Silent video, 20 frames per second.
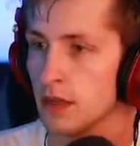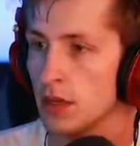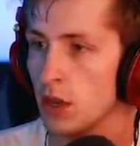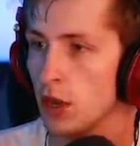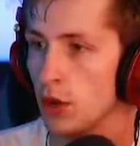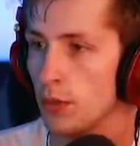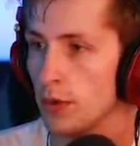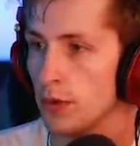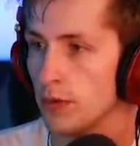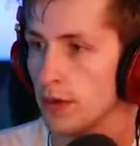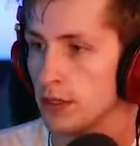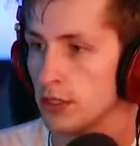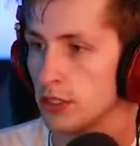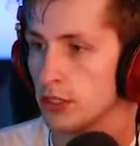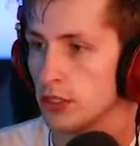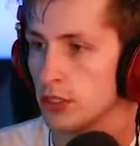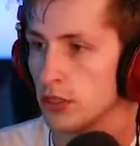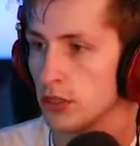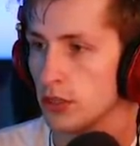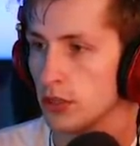Open
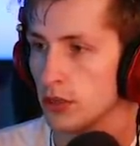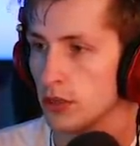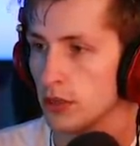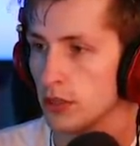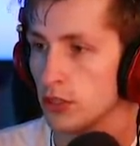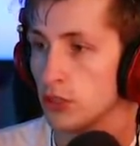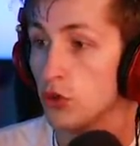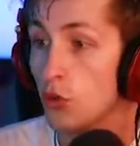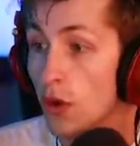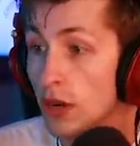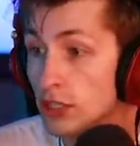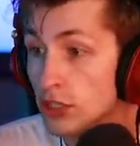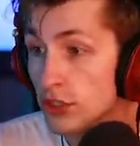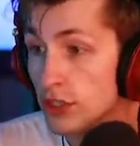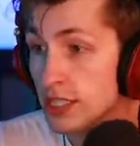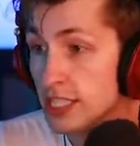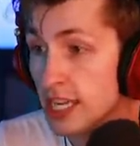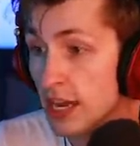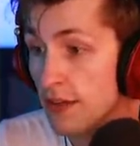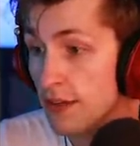register.
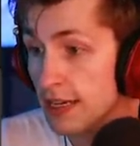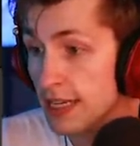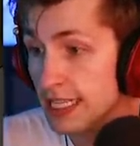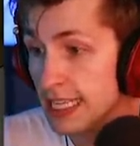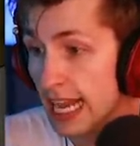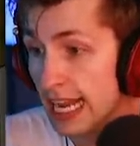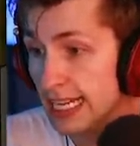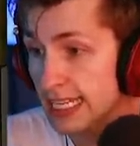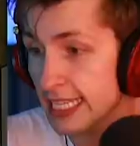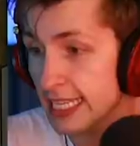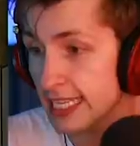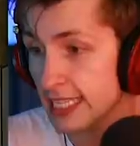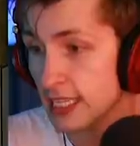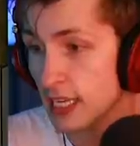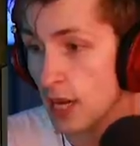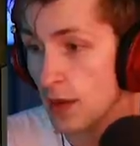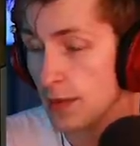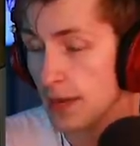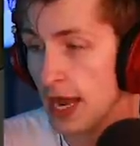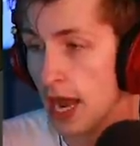278
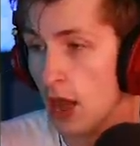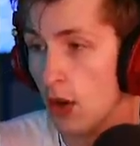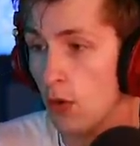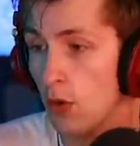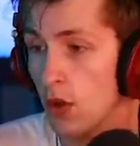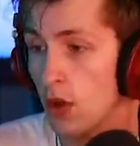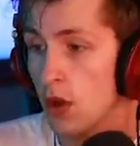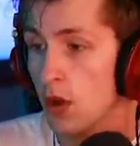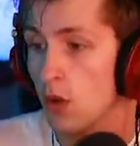income now.